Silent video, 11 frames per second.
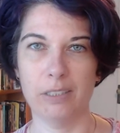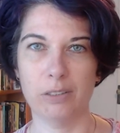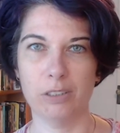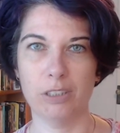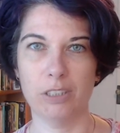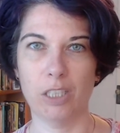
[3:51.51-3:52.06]
or
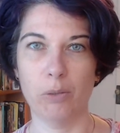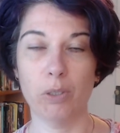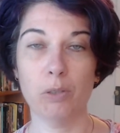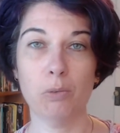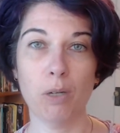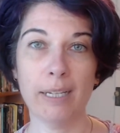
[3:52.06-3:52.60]
so
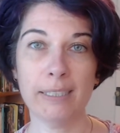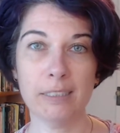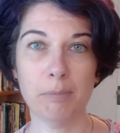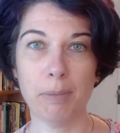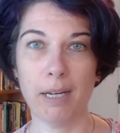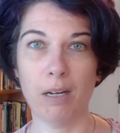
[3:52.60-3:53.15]
and write
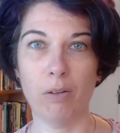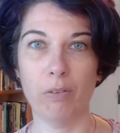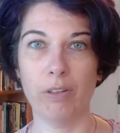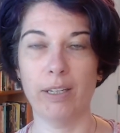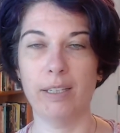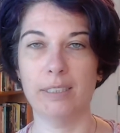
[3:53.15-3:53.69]
about
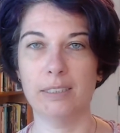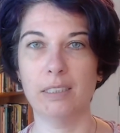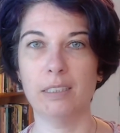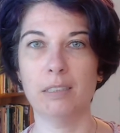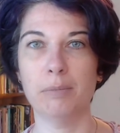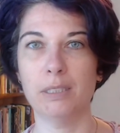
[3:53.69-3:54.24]
the
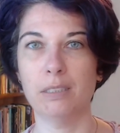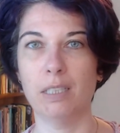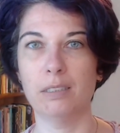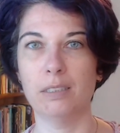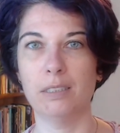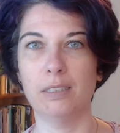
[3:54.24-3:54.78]

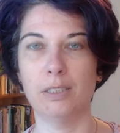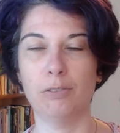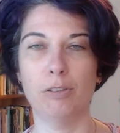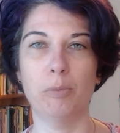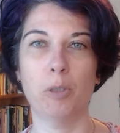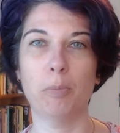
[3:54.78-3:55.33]
circumstances
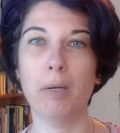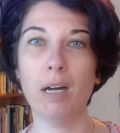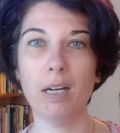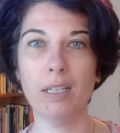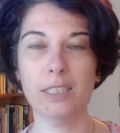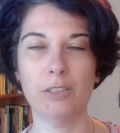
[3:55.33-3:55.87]
from your
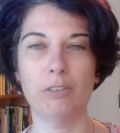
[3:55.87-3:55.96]
past,